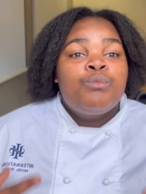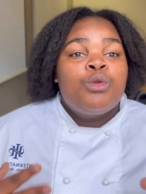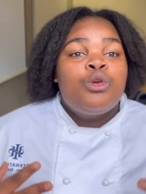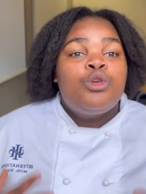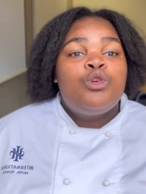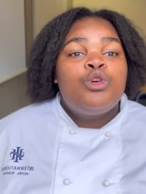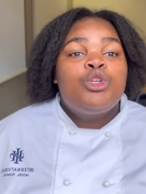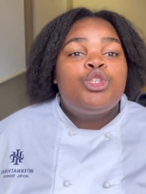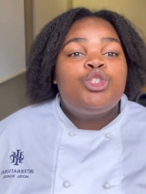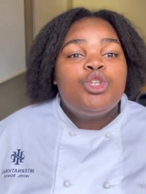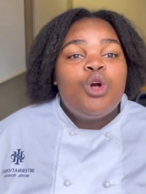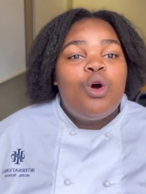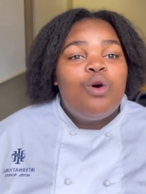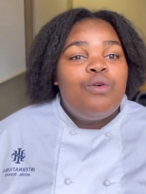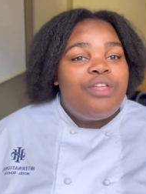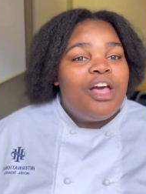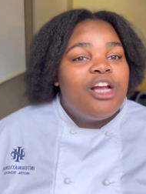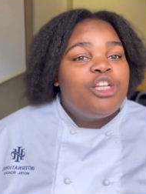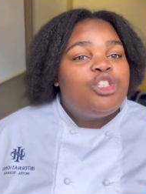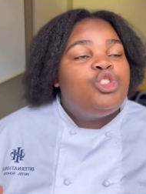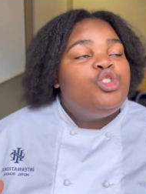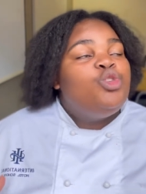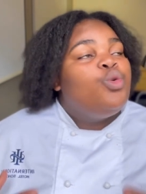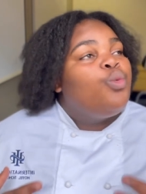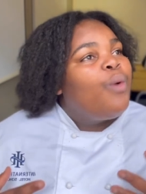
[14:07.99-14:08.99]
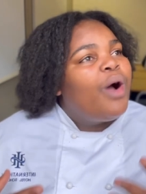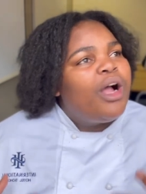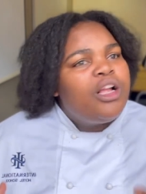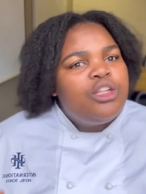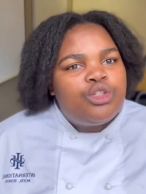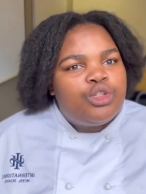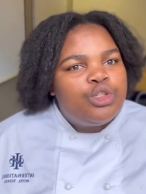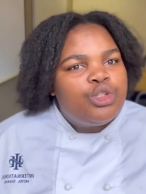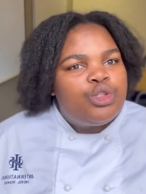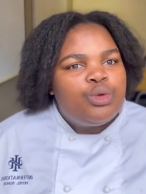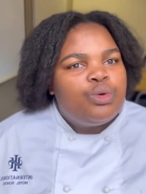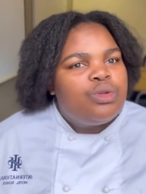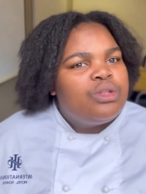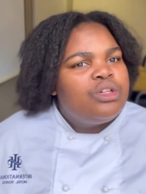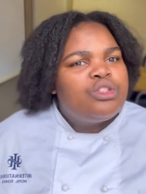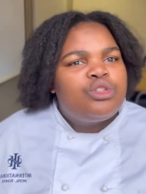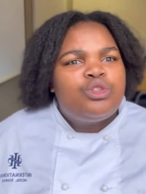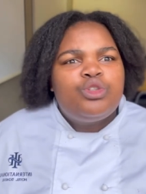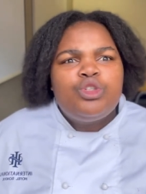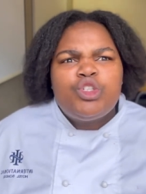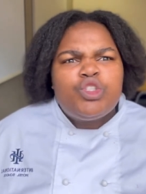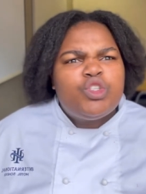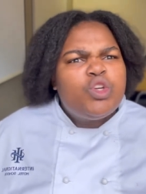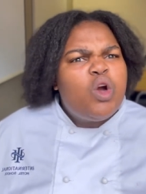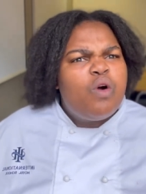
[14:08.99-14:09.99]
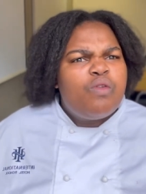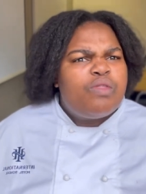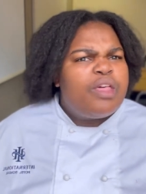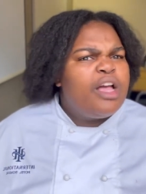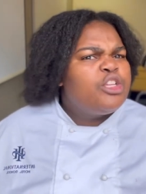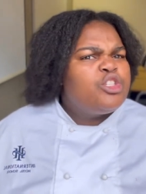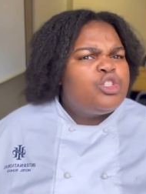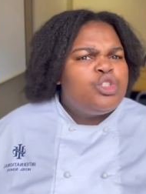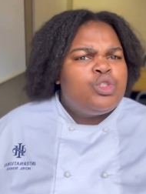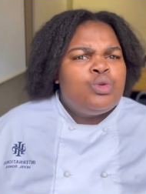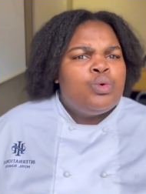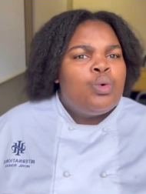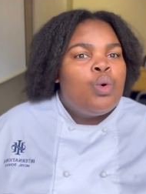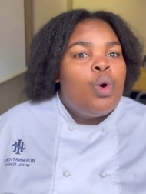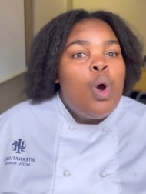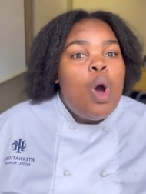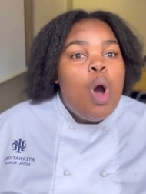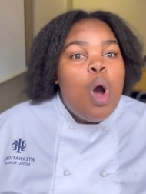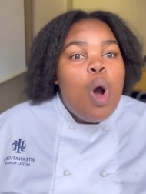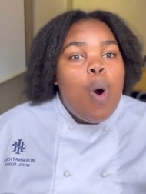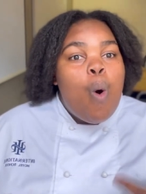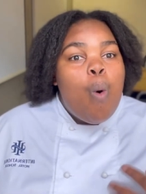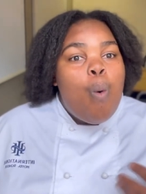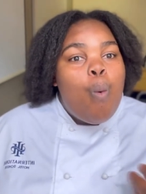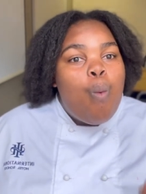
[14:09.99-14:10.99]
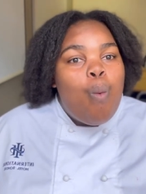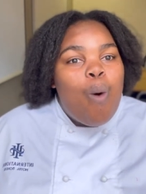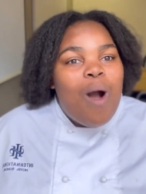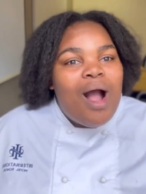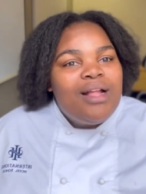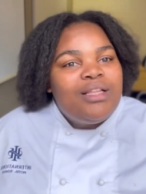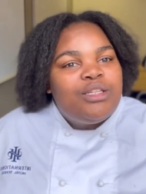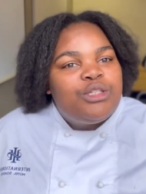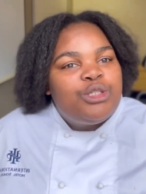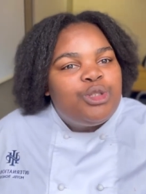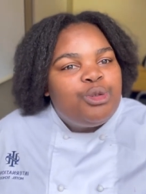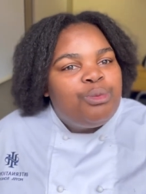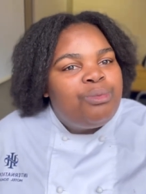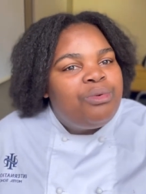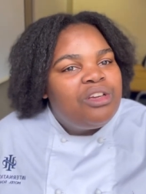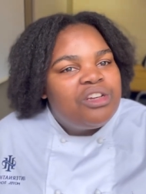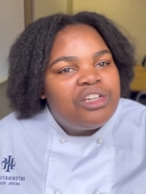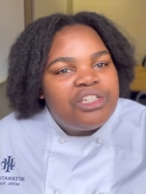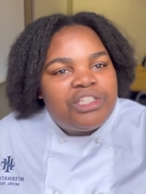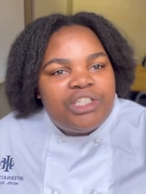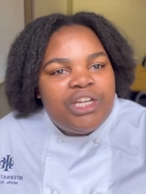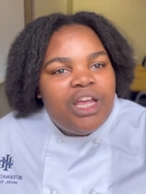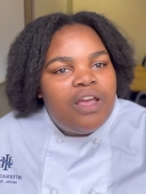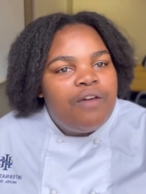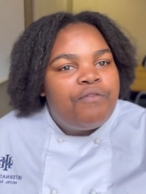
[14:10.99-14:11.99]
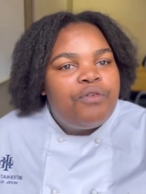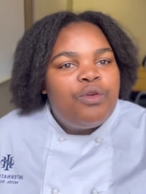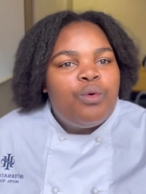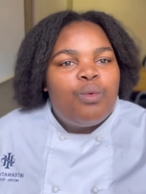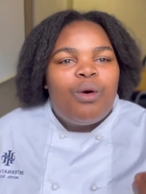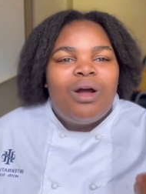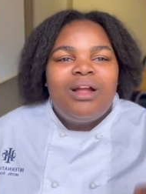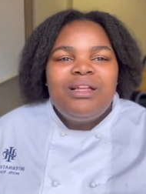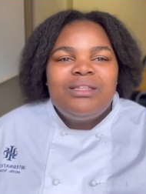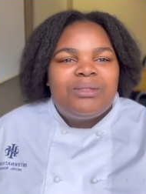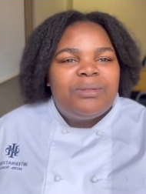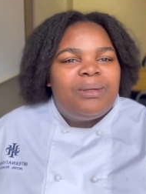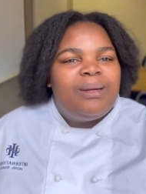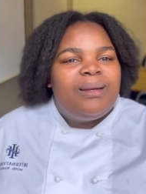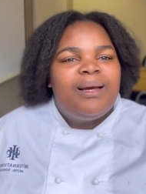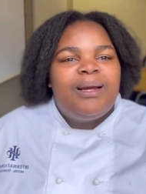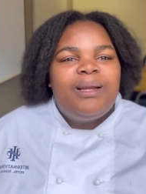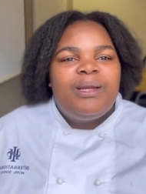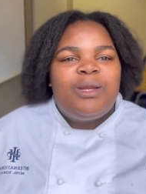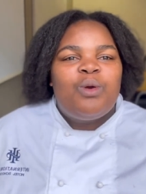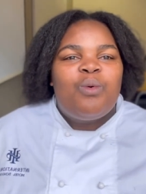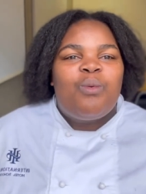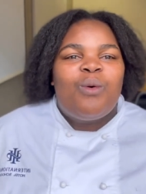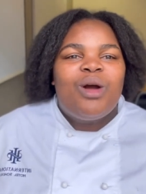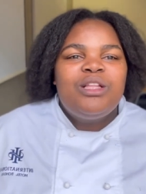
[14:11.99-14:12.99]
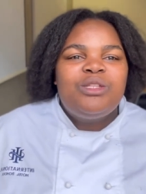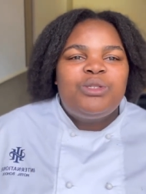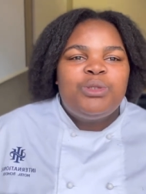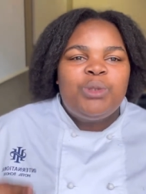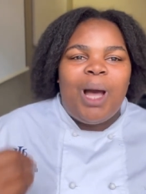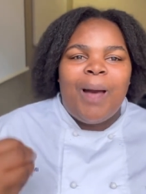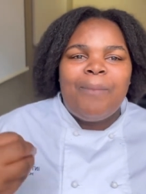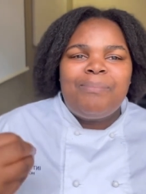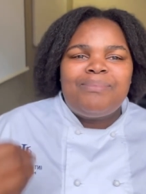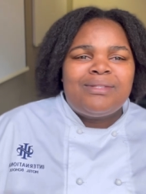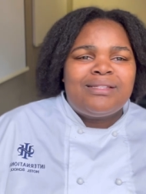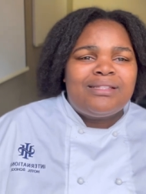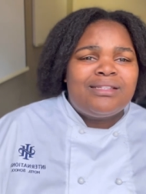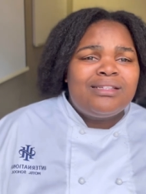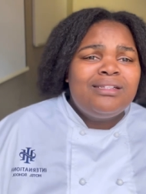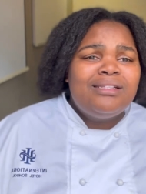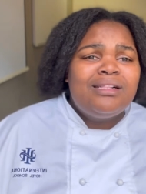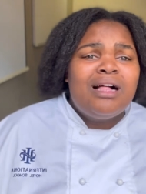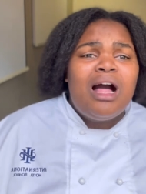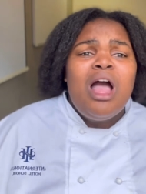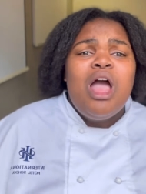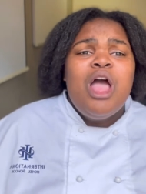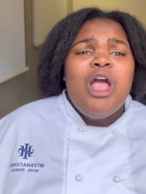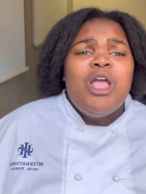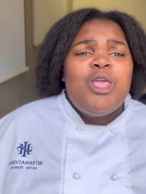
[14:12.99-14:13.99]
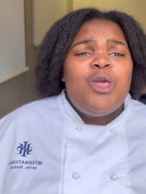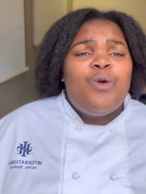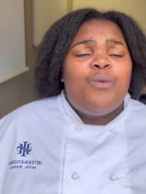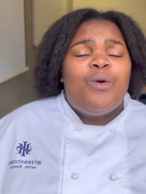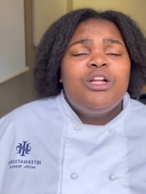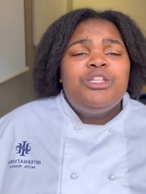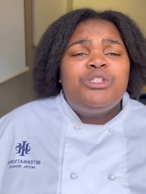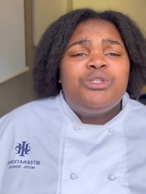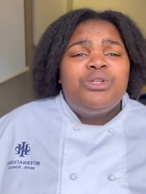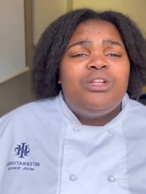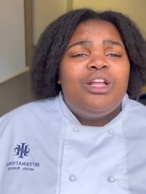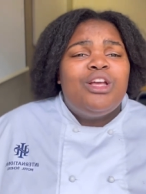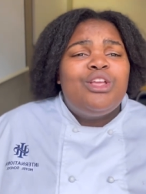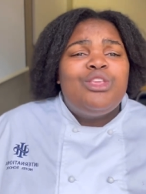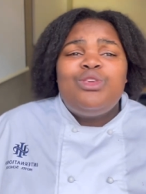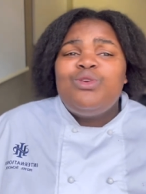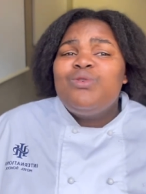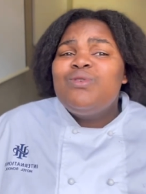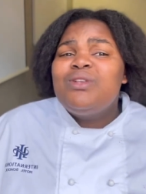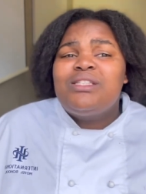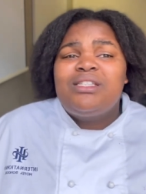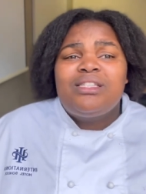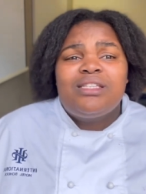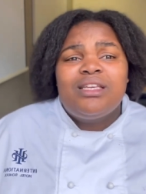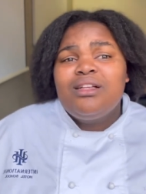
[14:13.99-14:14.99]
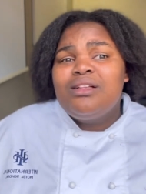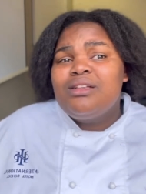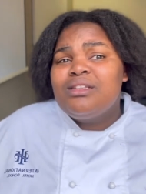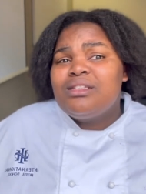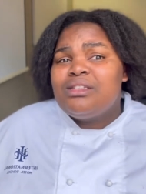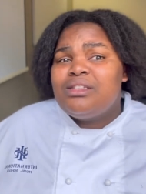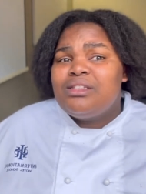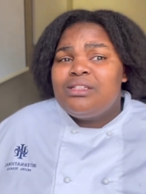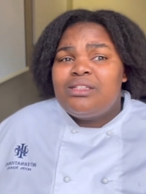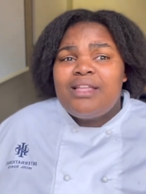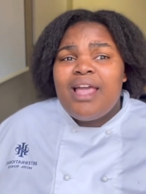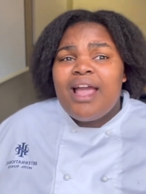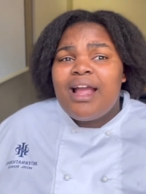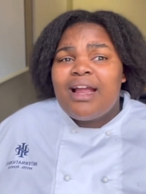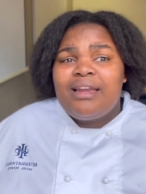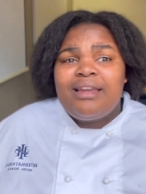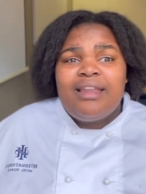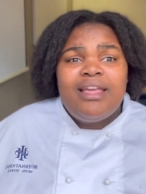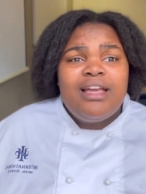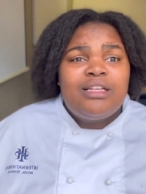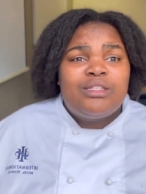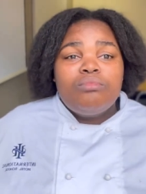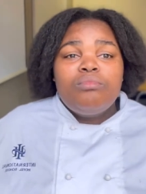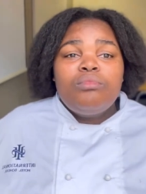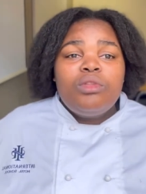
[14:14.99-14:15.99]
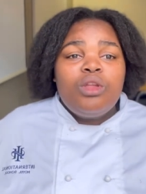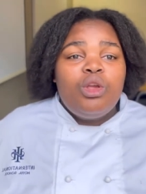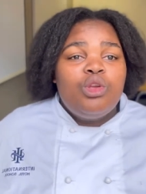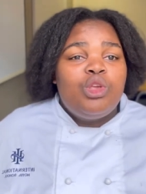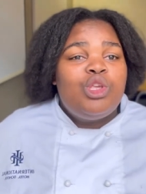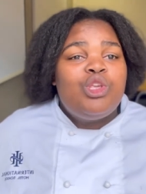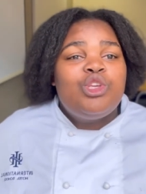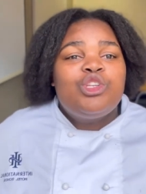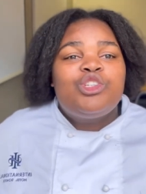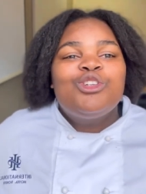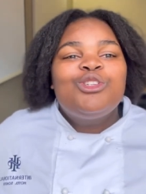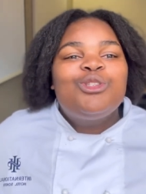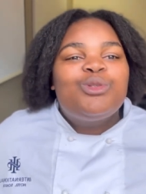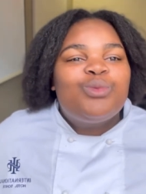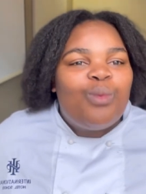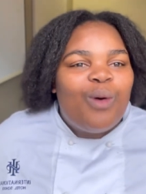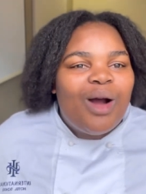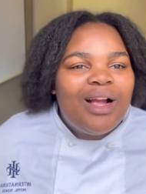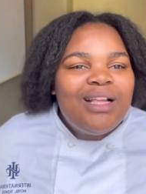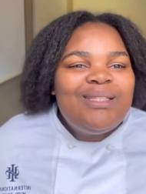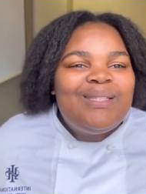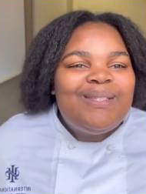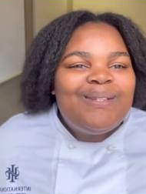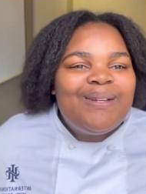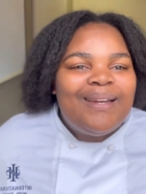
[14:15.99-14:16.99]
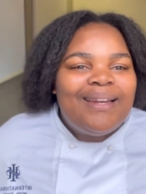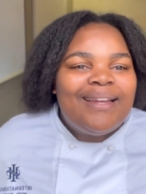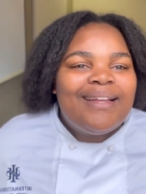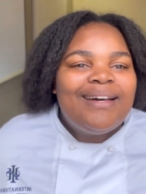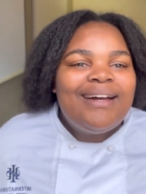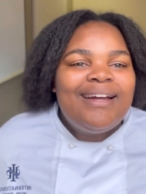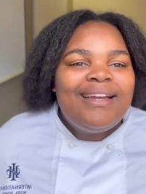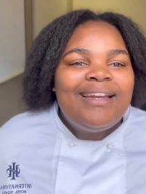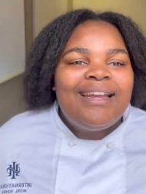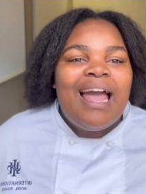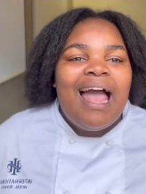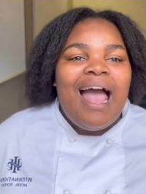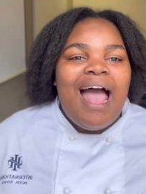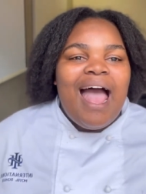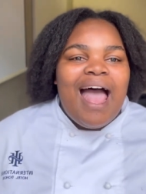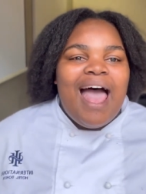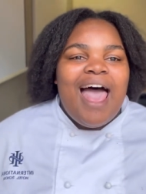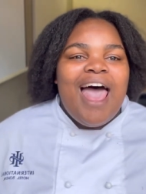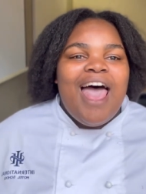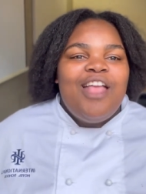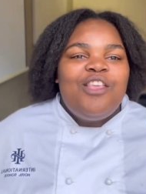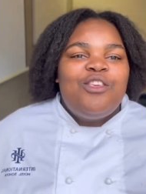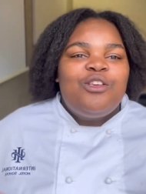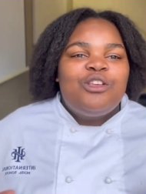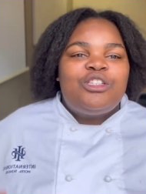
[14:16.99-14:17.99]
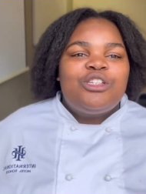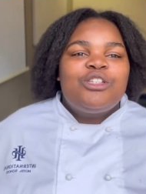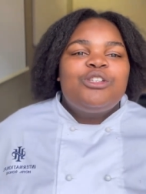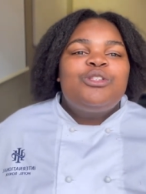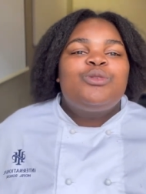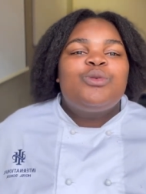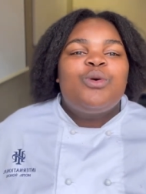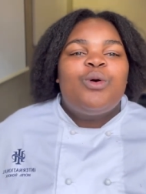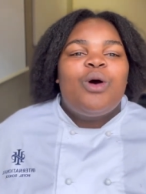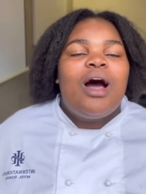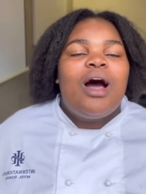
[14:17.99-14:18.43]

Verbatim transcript: You show that you want to do this. You show that you want to be a chef. You want to learn. You want to upskill. You want to learn new skills, techniques. You just want to learn and you just